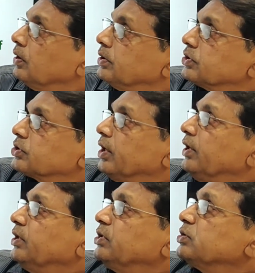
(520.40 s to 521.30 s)

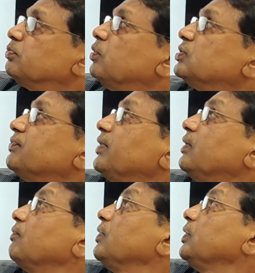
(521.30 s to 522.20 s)
Scientists most
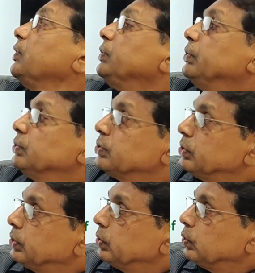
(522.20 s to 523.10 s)
frequently use
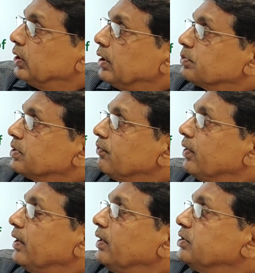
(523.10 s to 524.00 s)
two types of
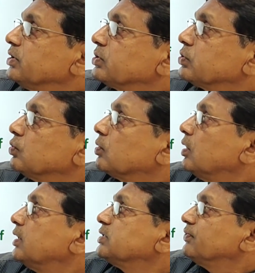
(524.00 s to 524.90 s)
antigens to
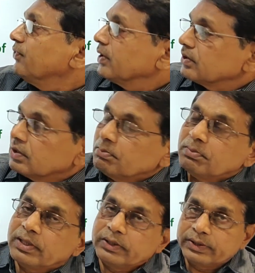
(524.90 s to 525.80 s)
classify the
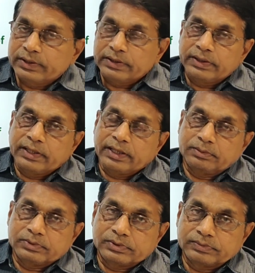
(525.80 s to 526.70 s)
blood
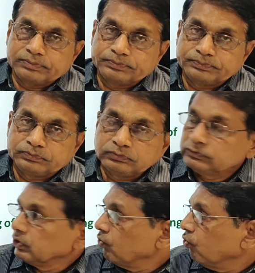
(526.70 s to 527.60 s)
types.
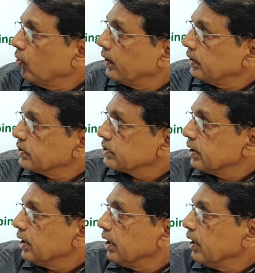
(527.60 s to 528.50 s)
One is
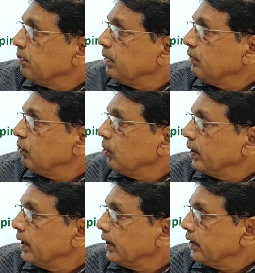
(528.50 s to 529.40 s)
ABO
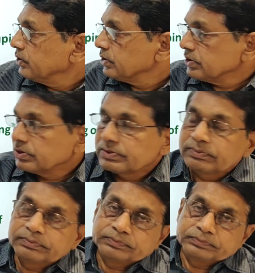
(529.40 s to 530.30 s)
antigens
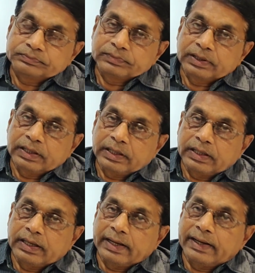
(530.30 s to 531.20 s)

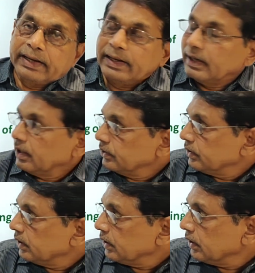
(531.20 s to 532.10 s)
and
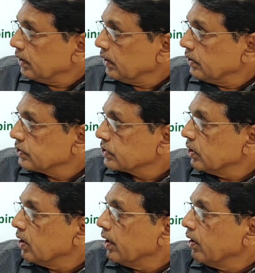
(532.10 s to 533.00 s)
other is
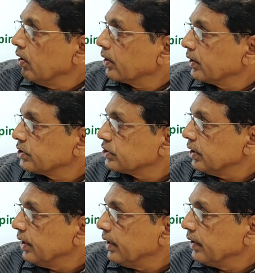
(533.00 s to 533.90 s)
RH
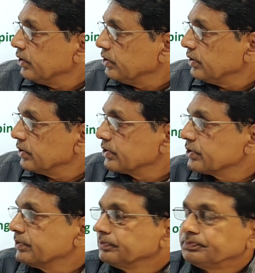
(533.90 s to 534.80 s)
antigens.